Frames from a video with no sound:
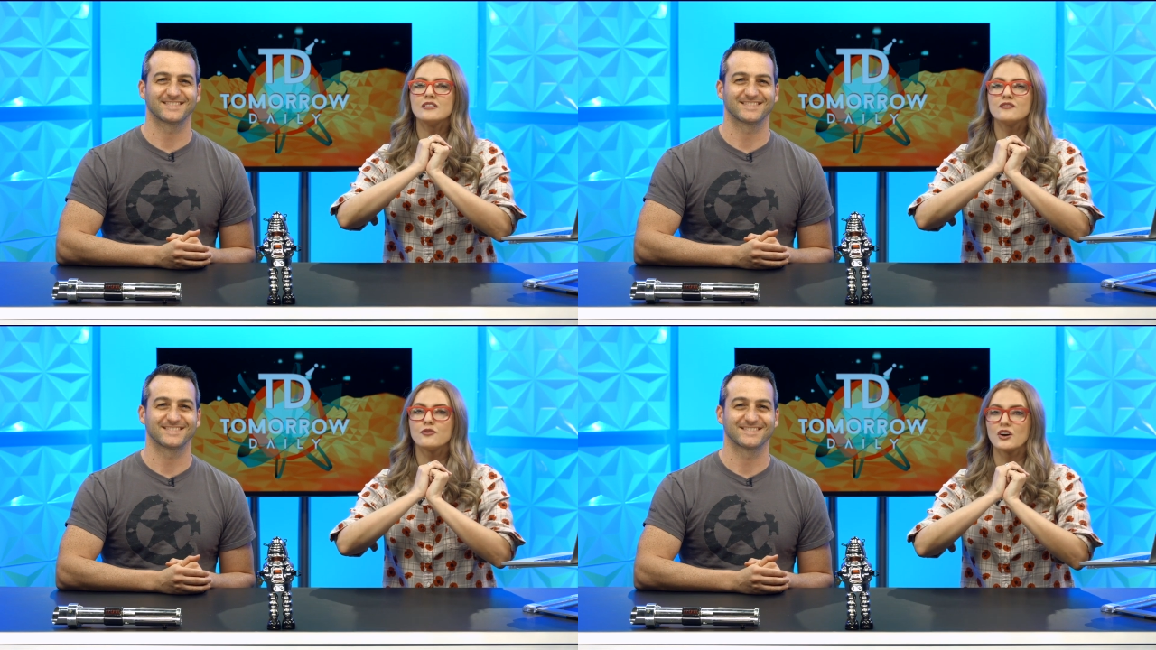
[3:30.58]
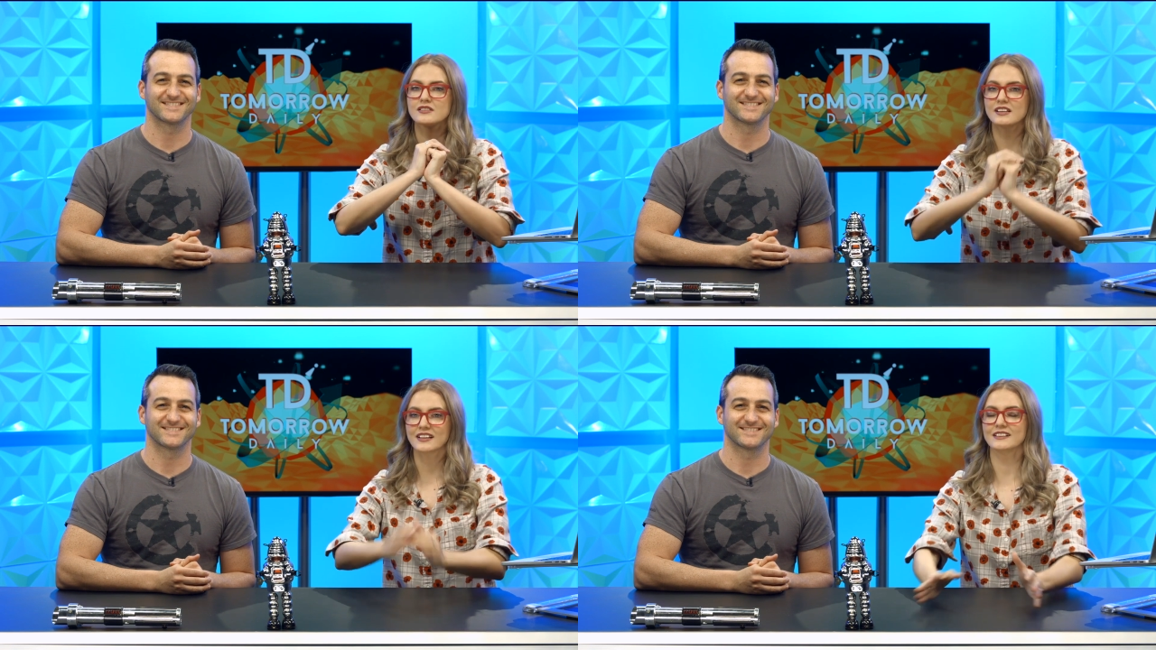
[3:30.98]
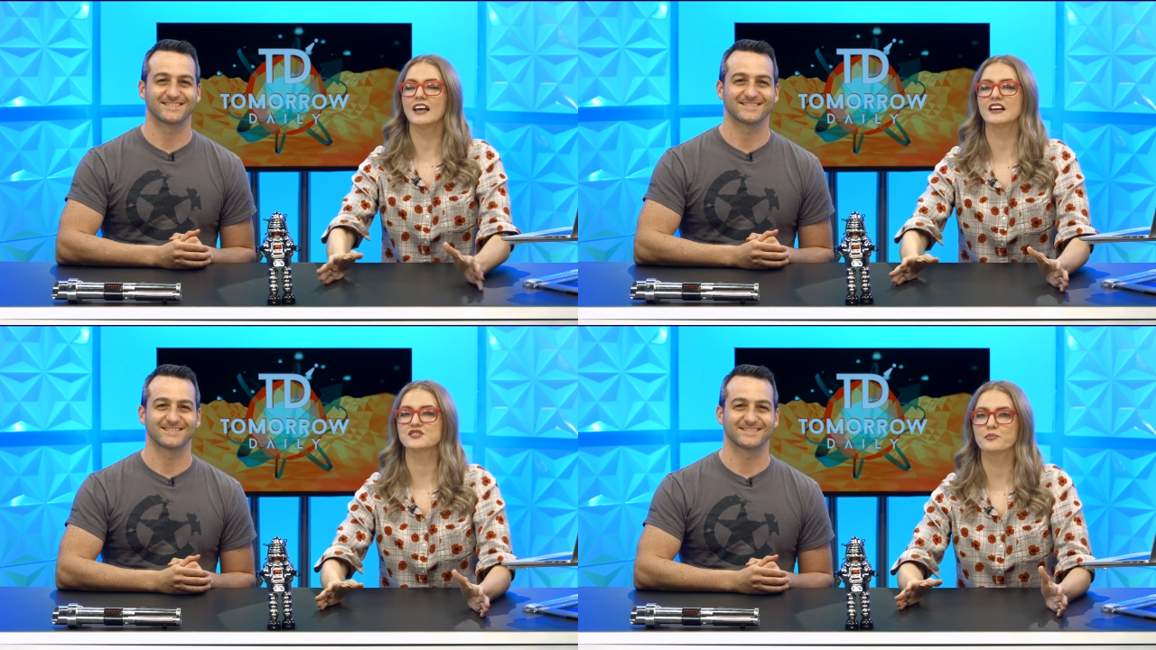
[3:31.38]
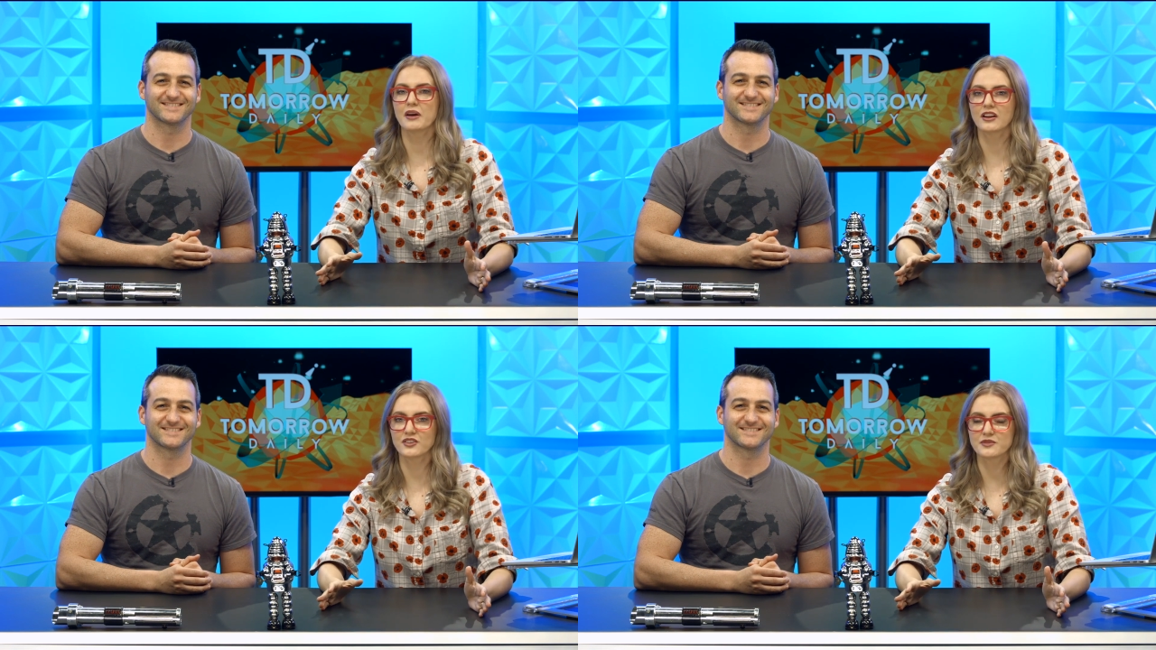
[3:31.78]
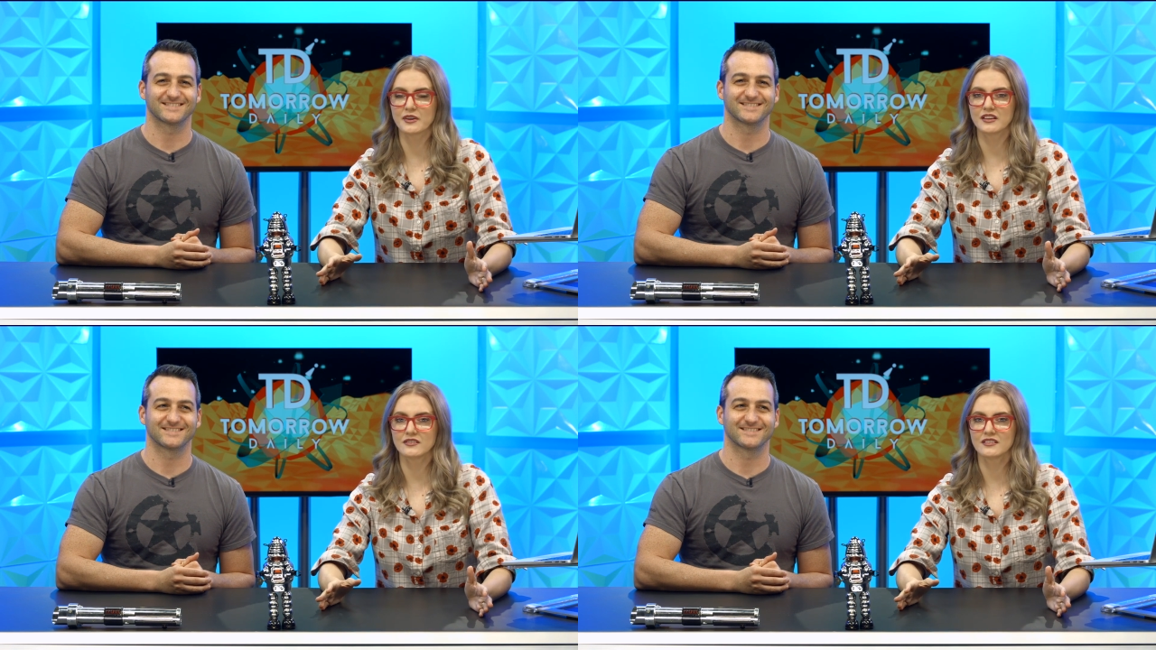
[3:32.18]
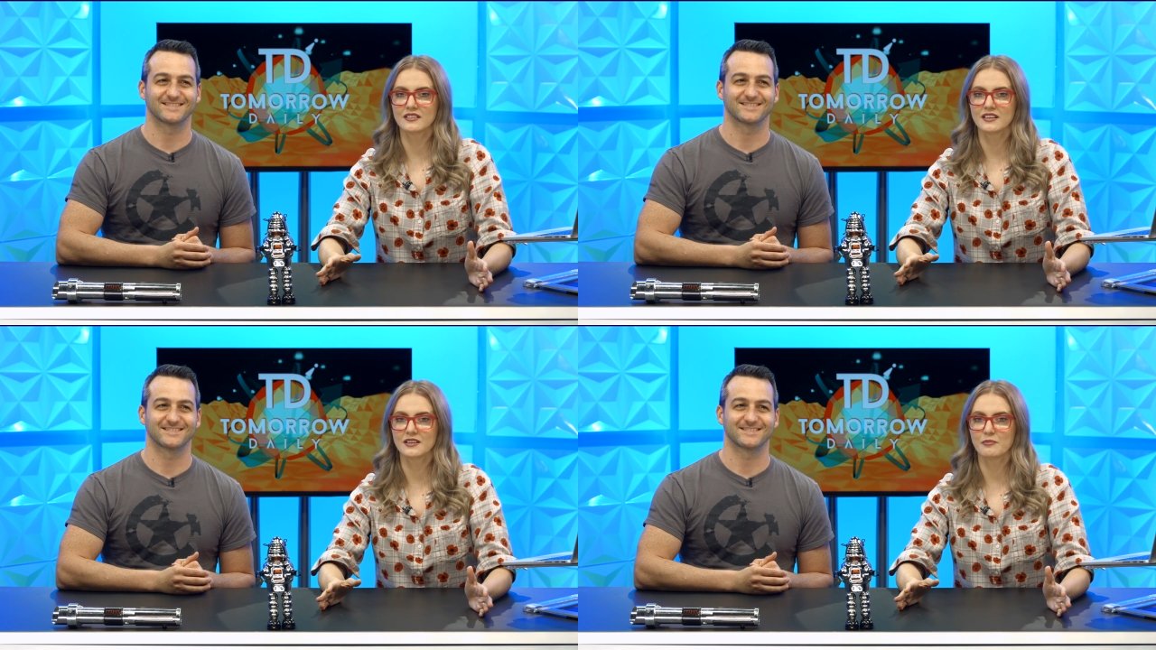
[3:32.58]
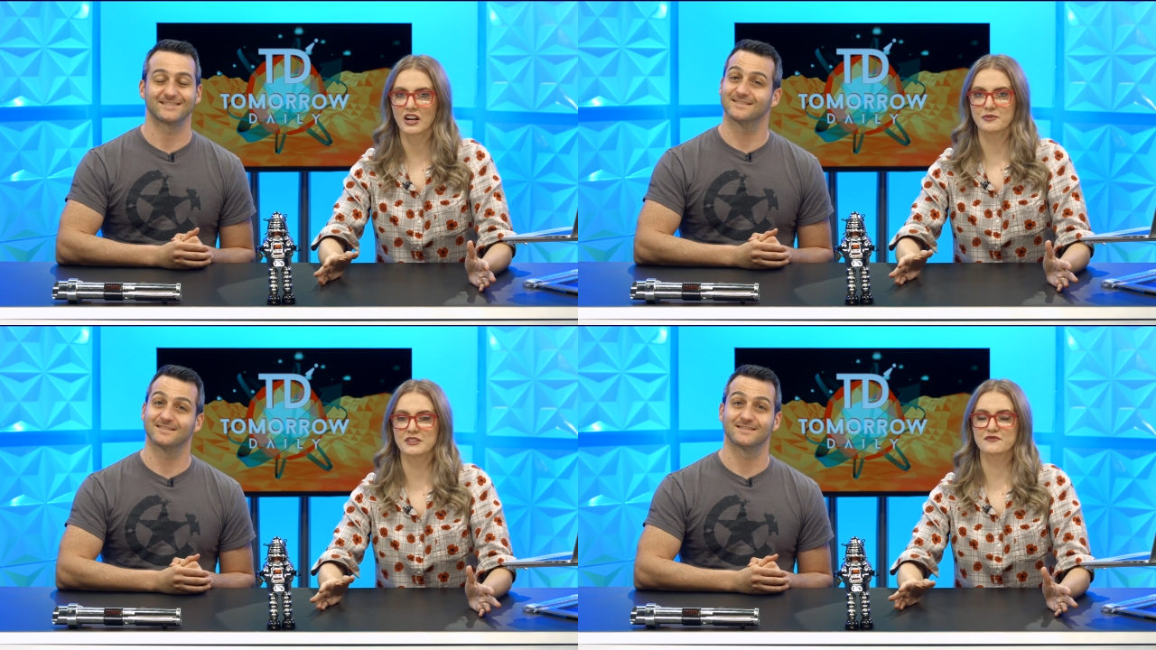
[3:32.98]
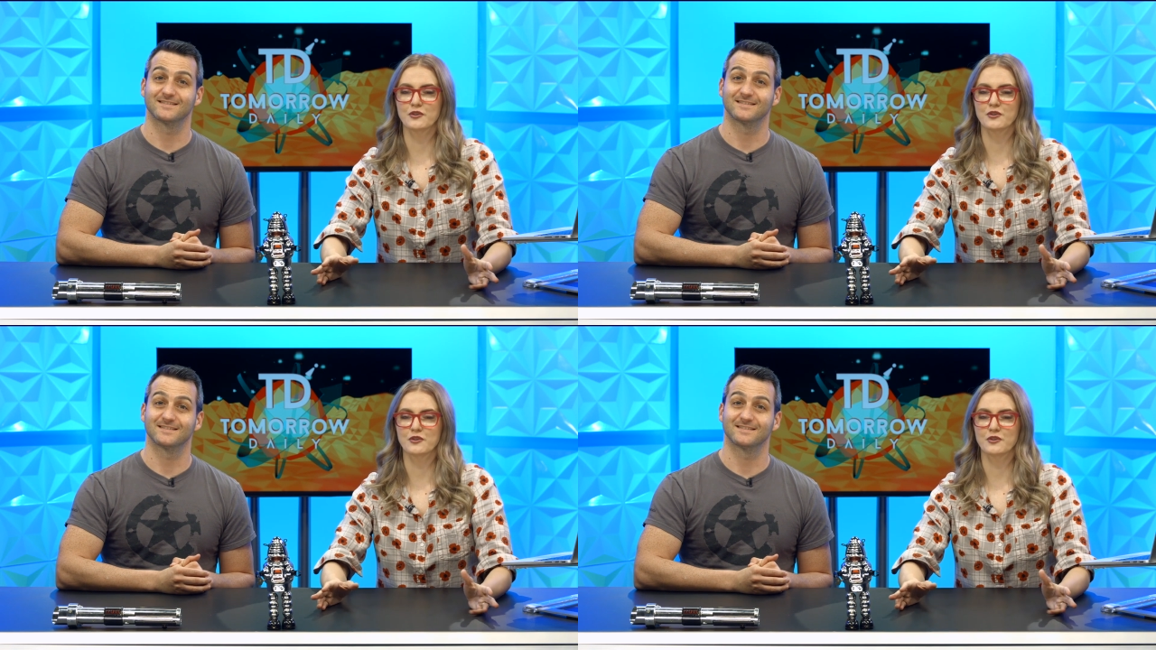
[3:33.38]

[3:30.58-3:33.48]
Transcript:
Speaker 1: for our second to last, our penultimate Monuments